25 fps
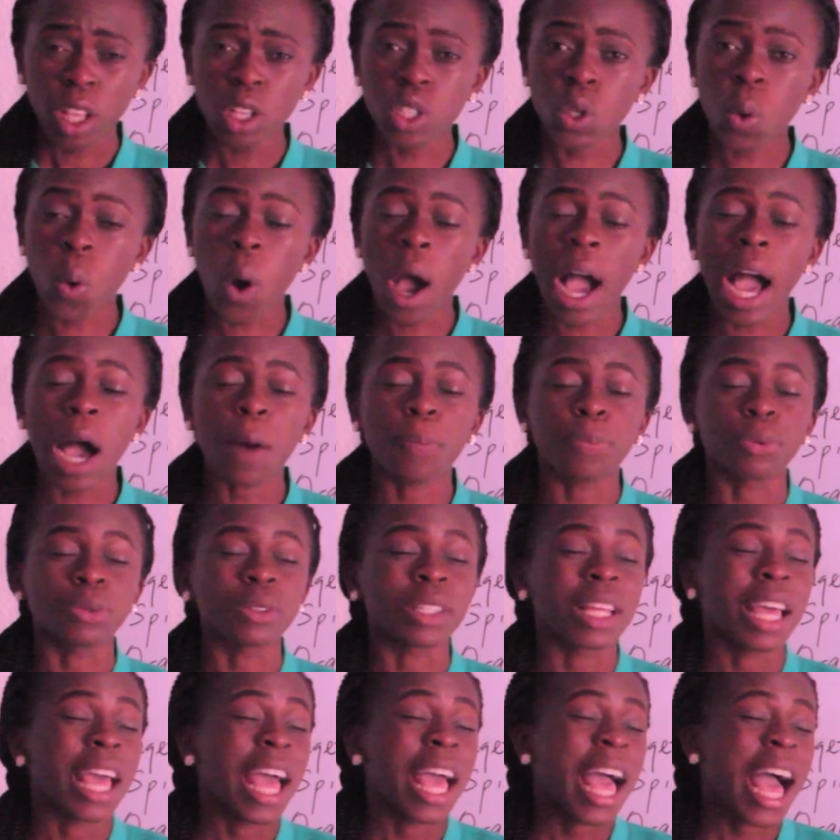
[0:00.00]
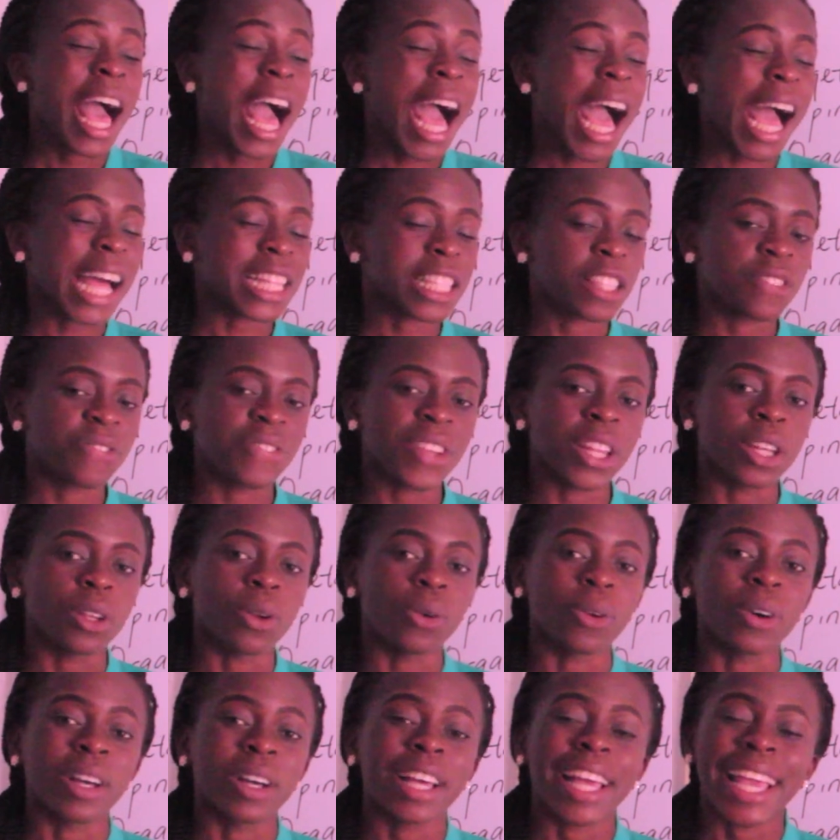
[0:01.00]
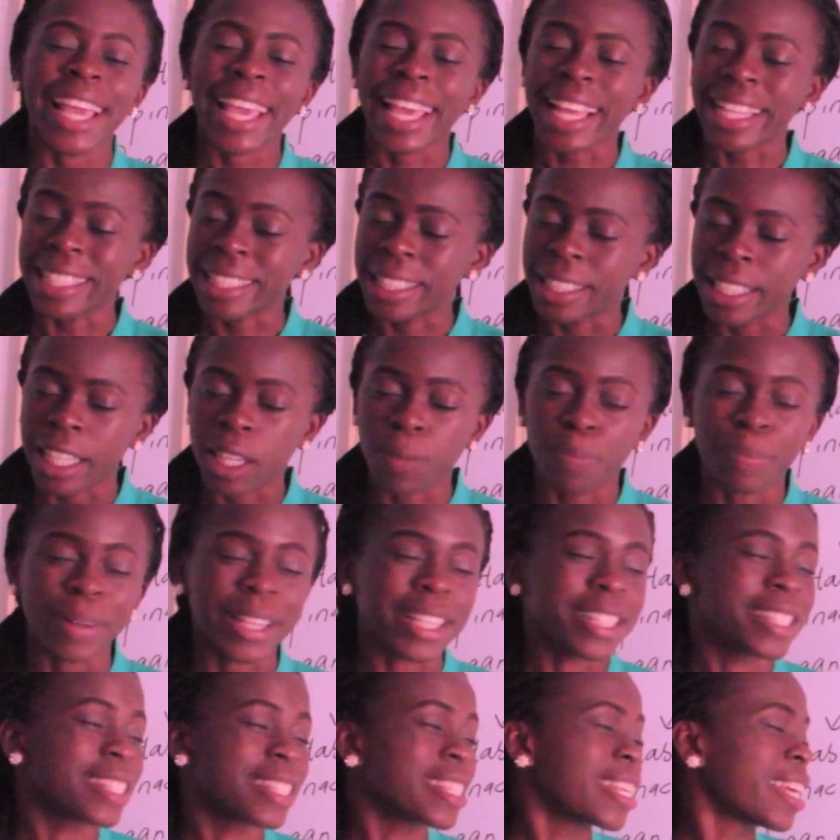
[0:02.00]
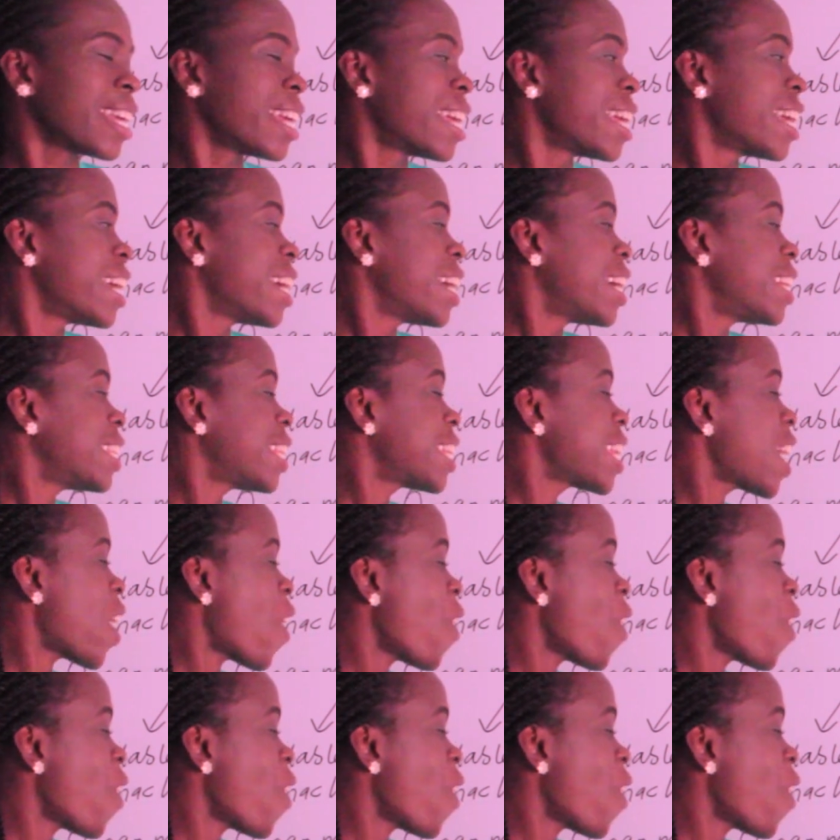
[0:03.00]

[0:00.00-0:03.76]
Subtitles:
So what happened? Heart failure can take place. Then the